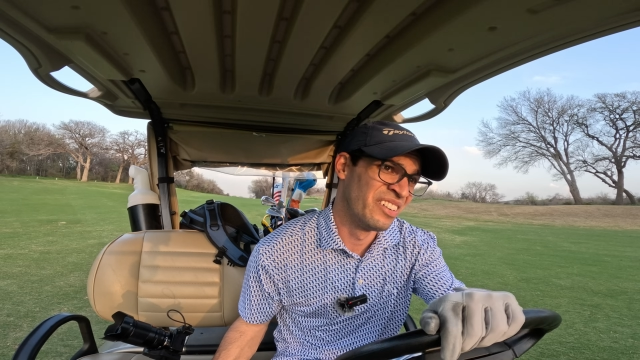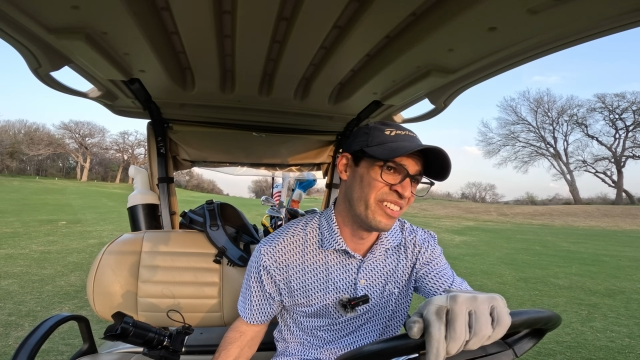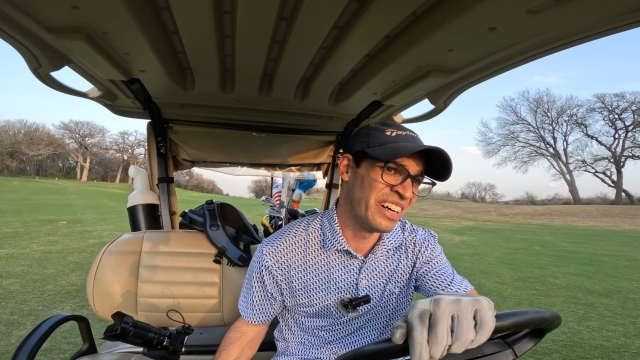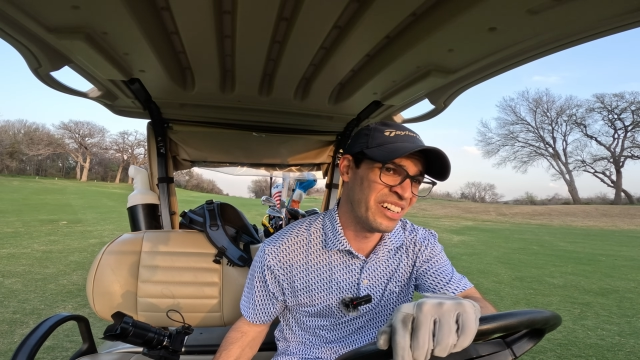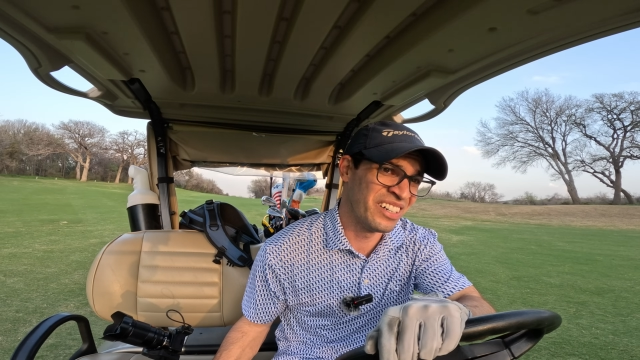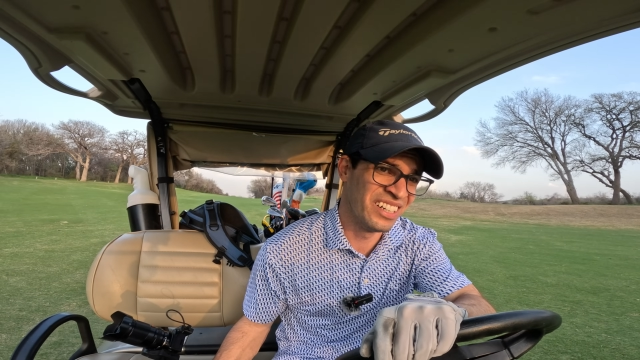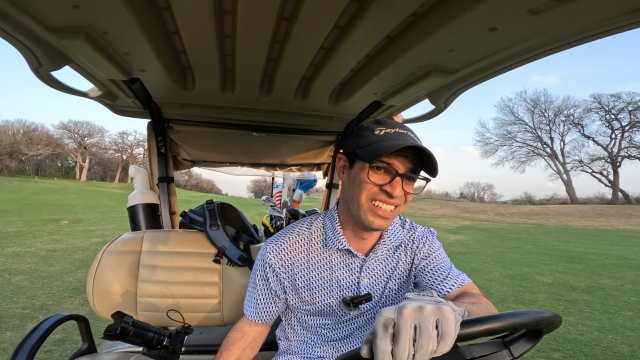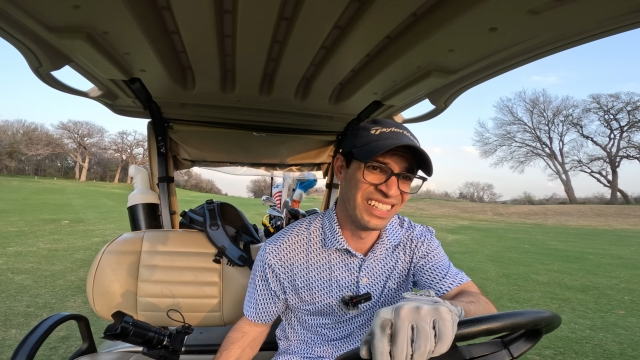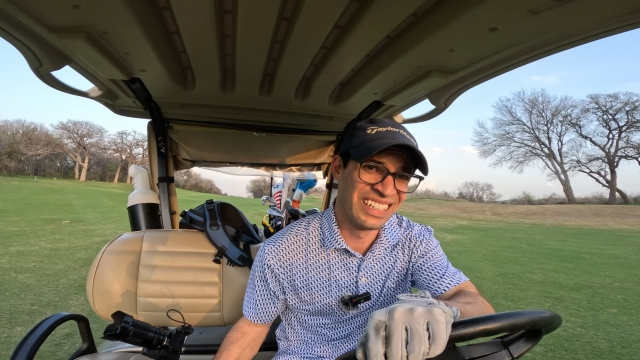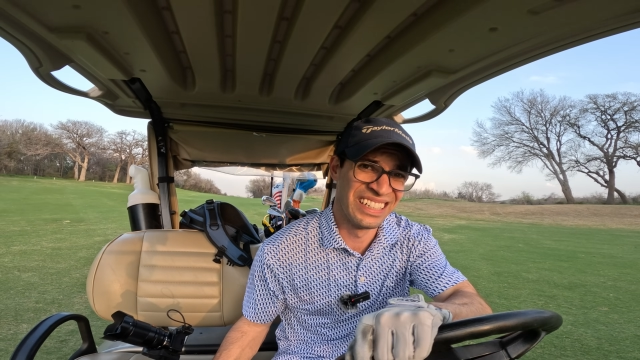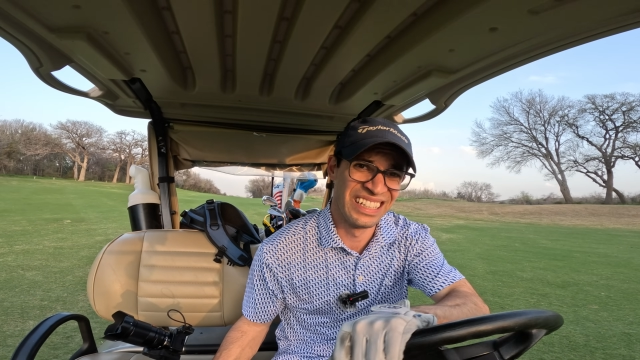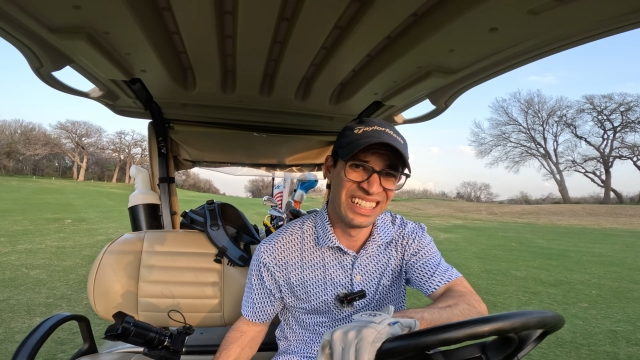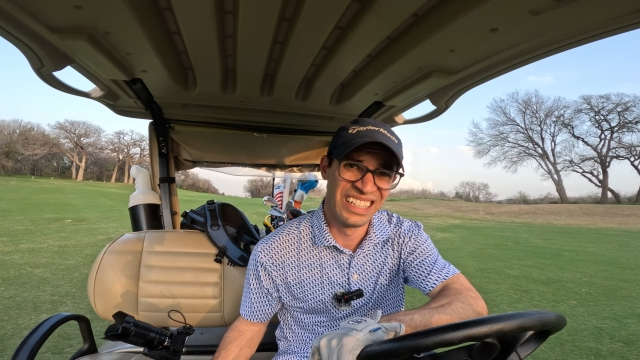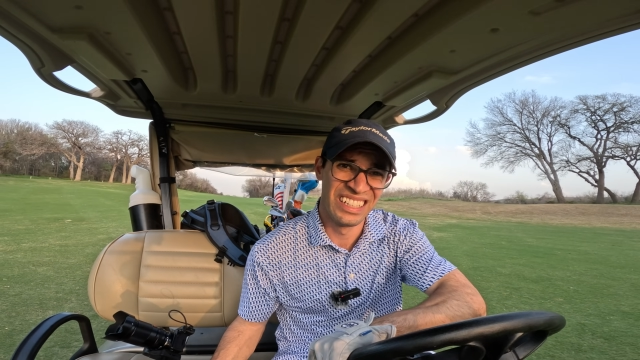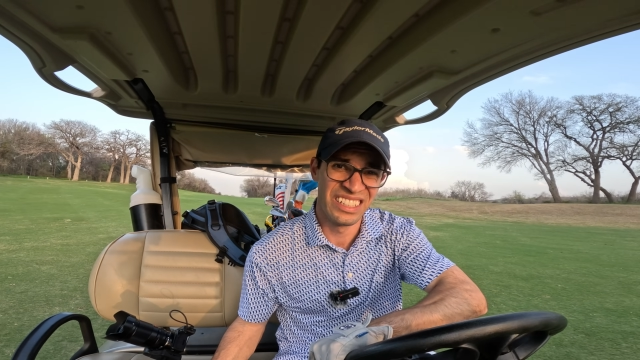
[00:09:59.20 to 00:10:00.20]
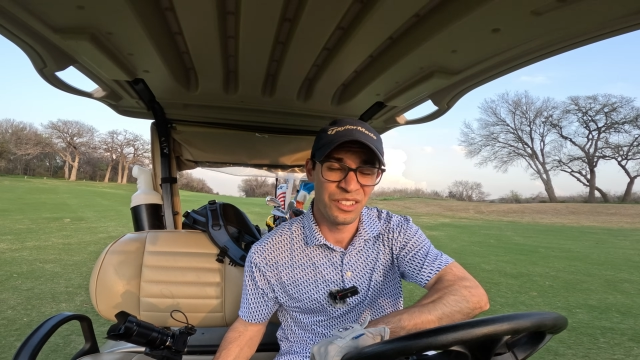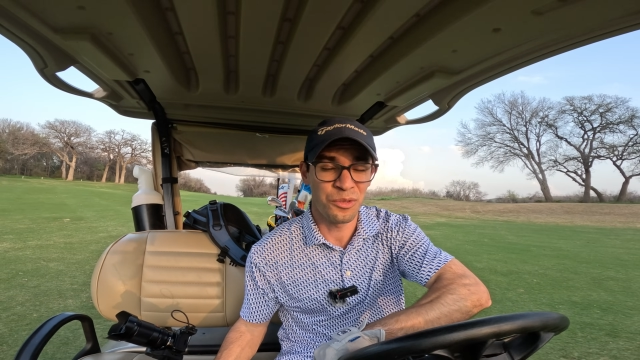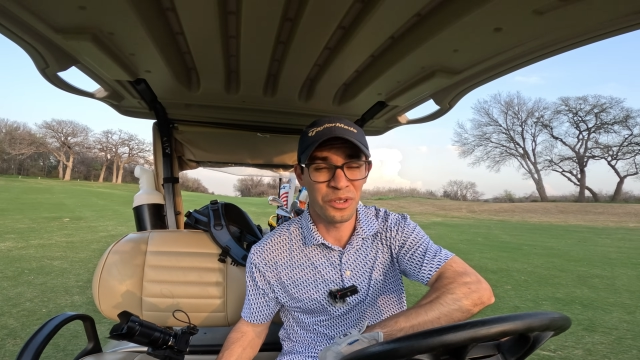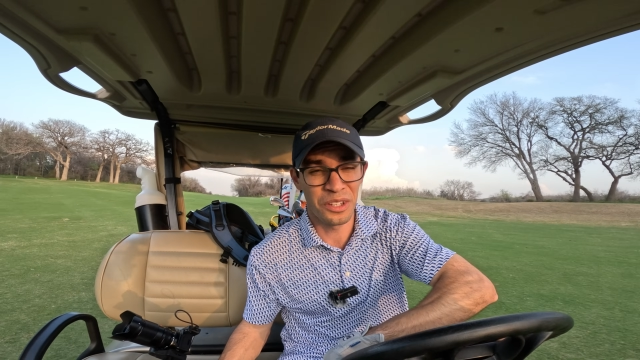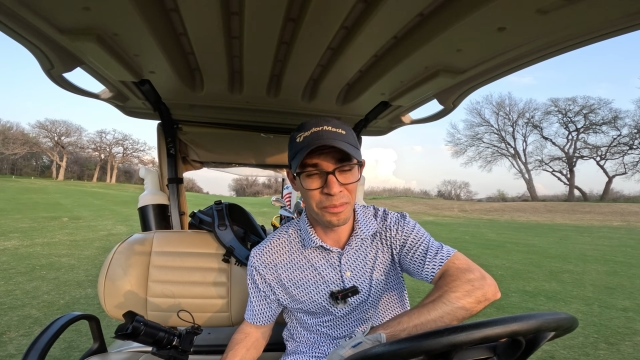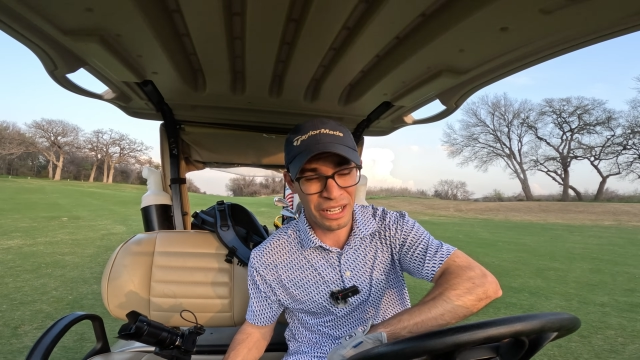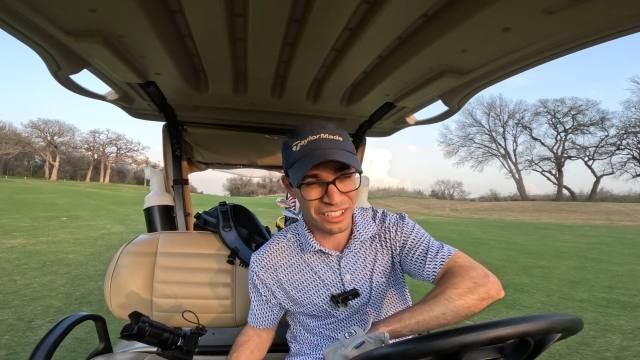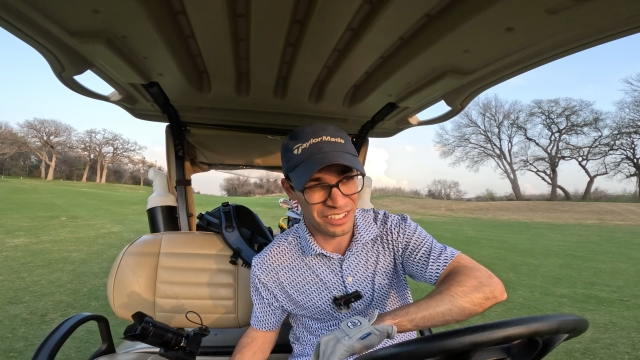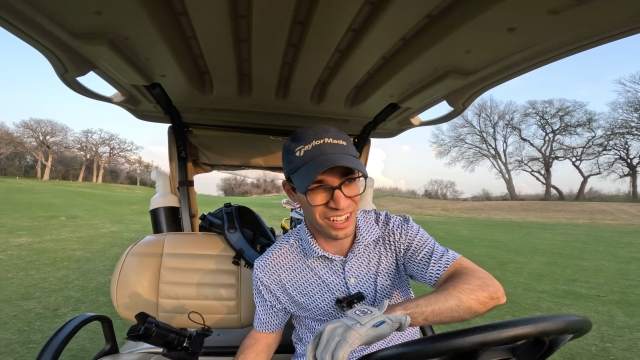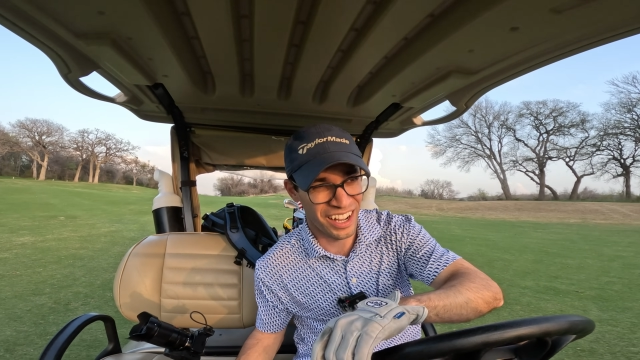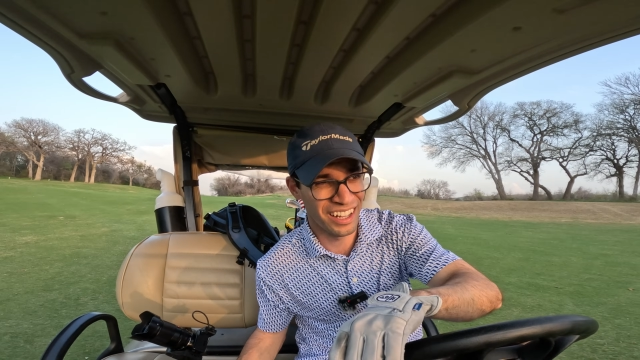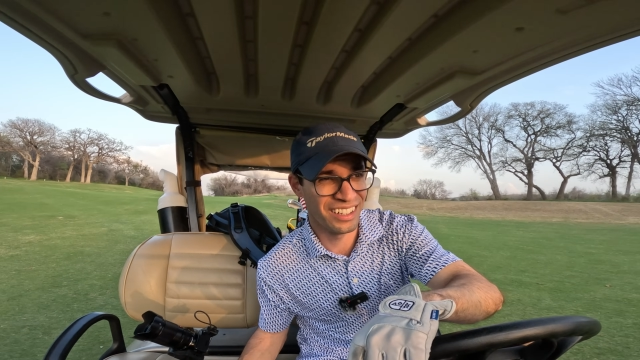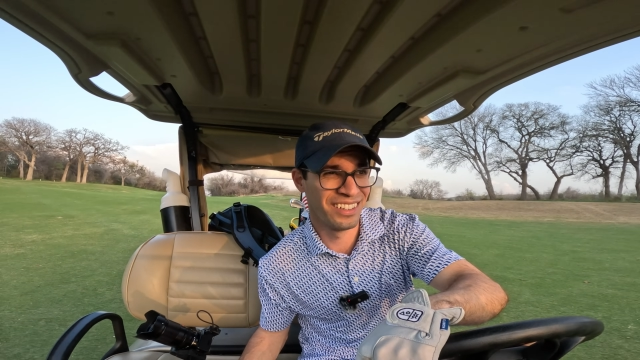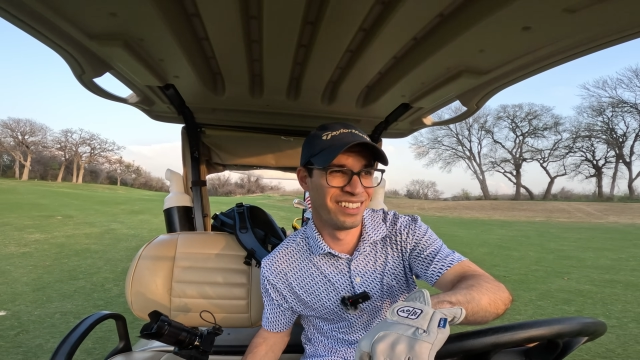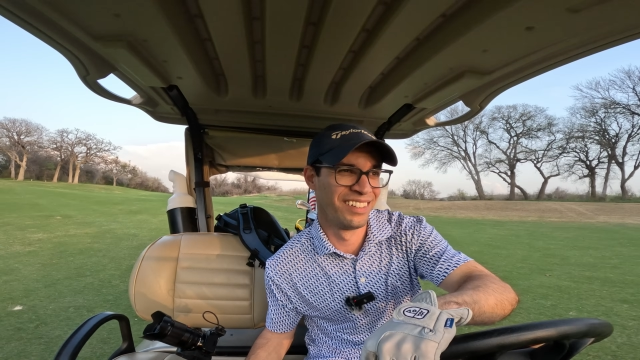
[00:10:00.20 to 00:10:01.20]
Well, a really bad
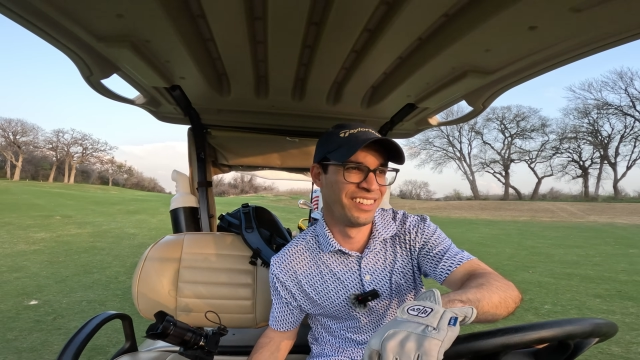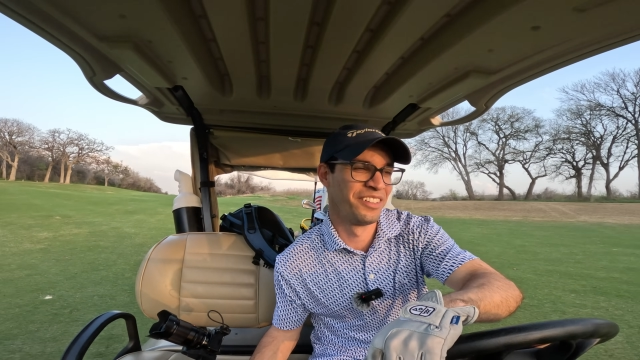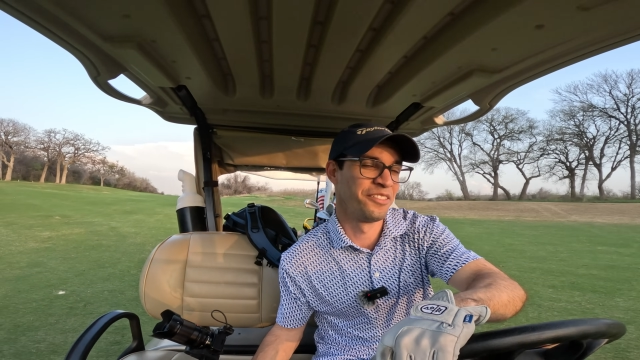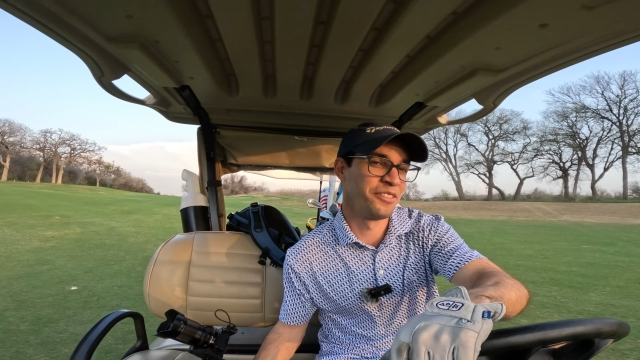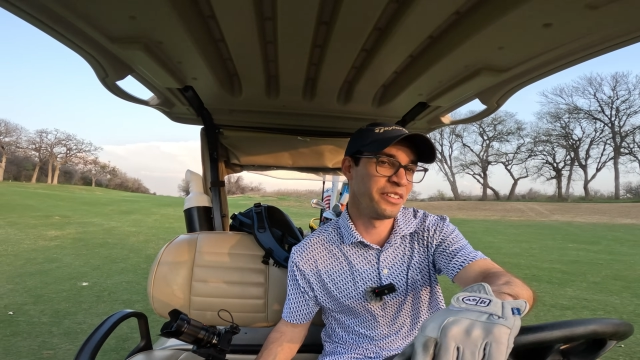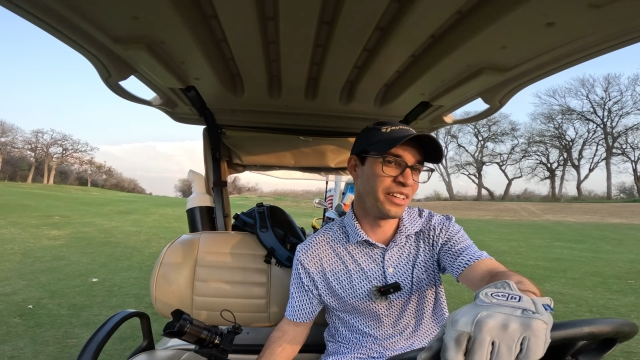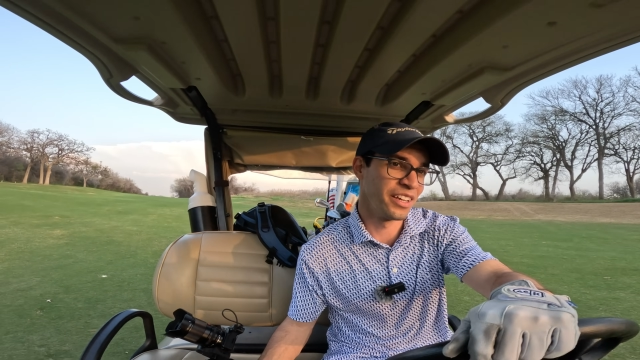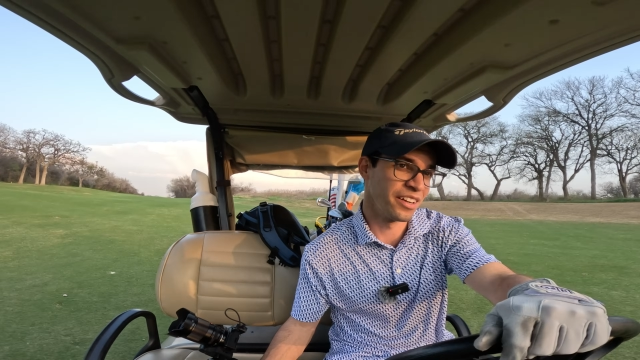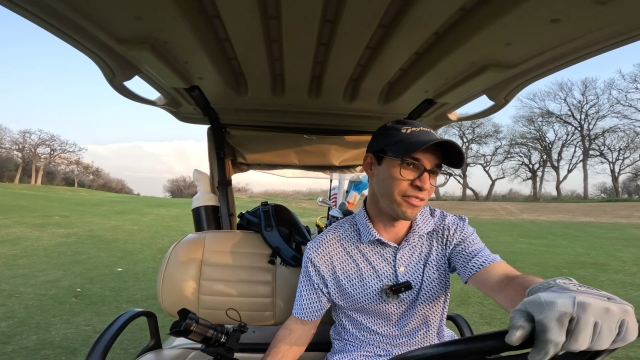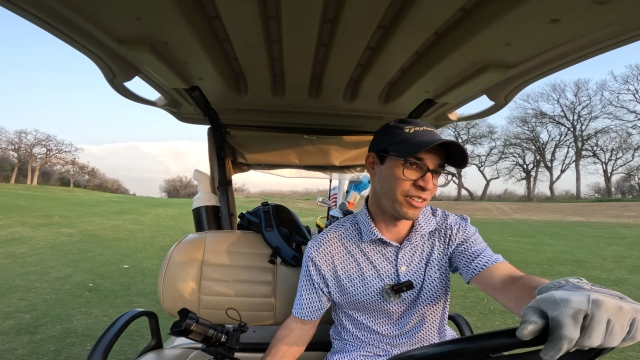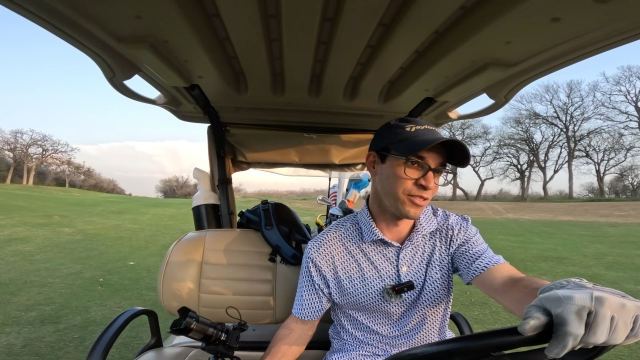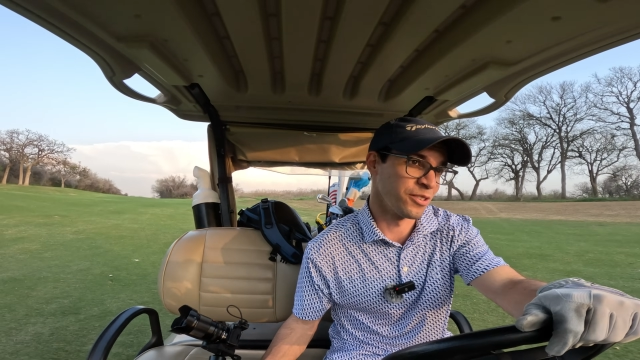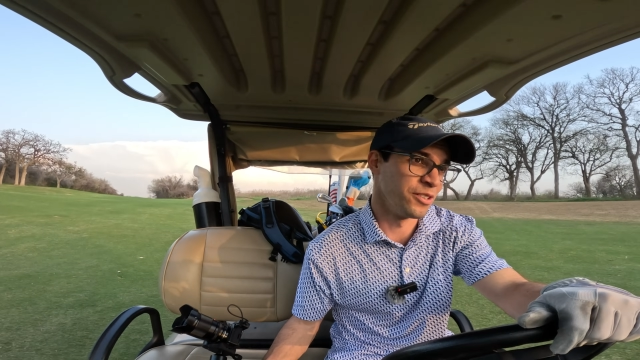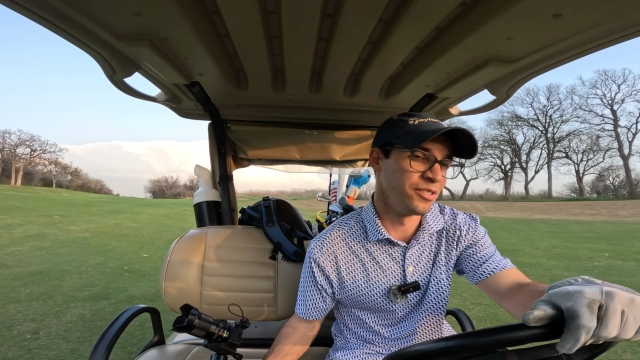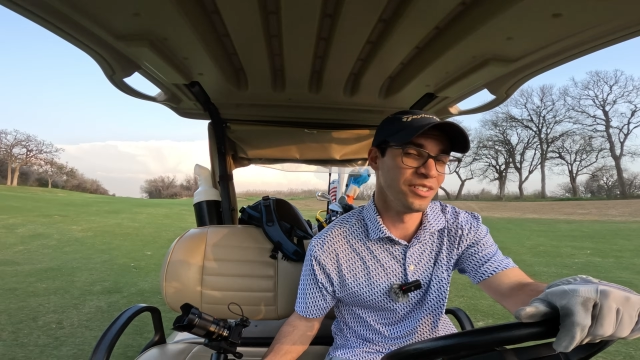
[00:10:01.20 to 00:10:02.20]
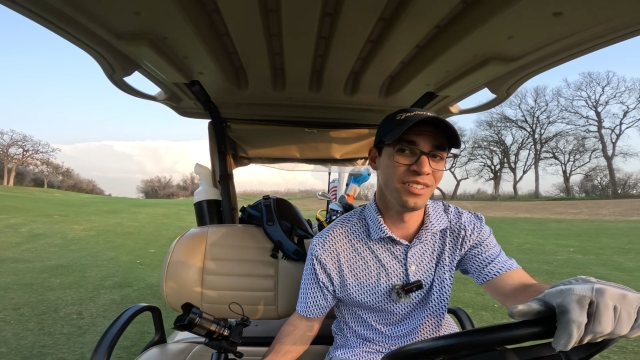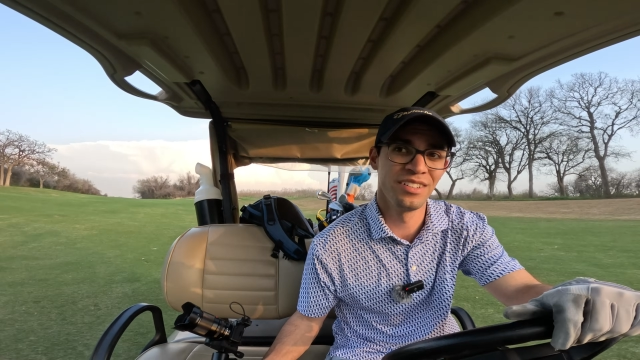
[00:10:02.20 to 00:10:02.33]
shot, really good result.